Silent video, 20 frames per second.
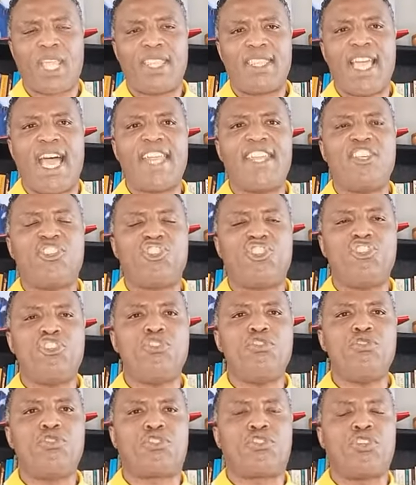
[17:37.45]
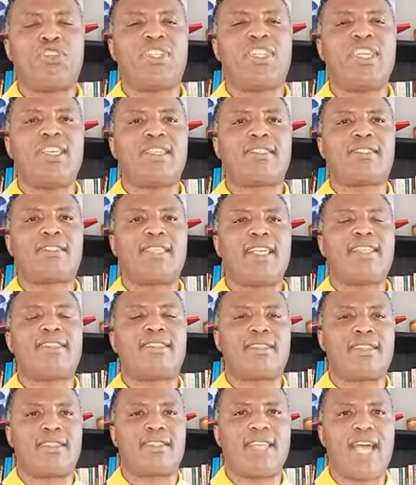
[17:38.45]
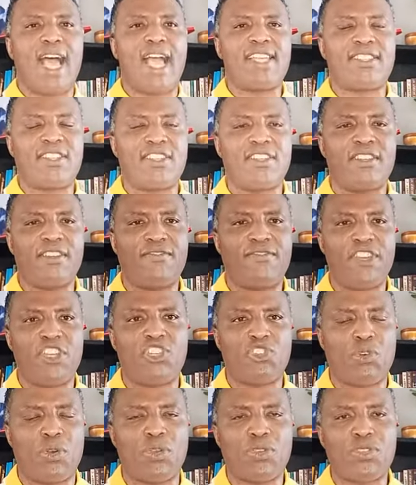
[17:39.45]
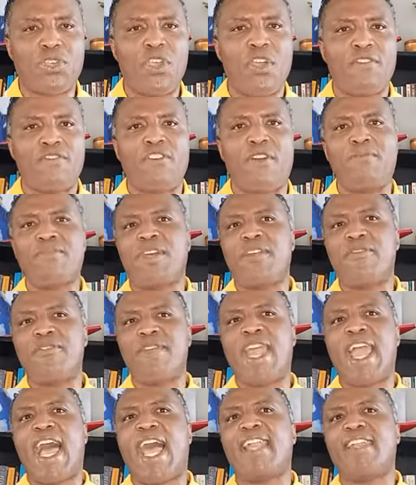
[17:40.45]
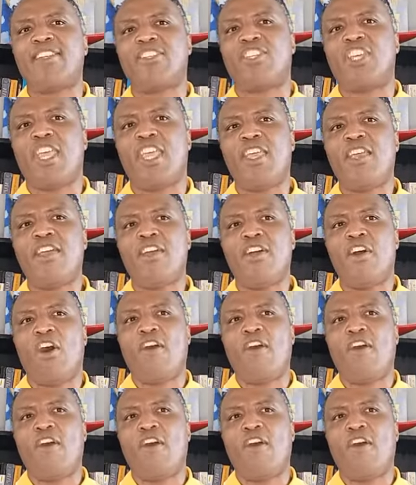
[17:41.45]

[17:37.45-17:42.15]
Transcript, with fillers: that is used to desensitize individuals from the reality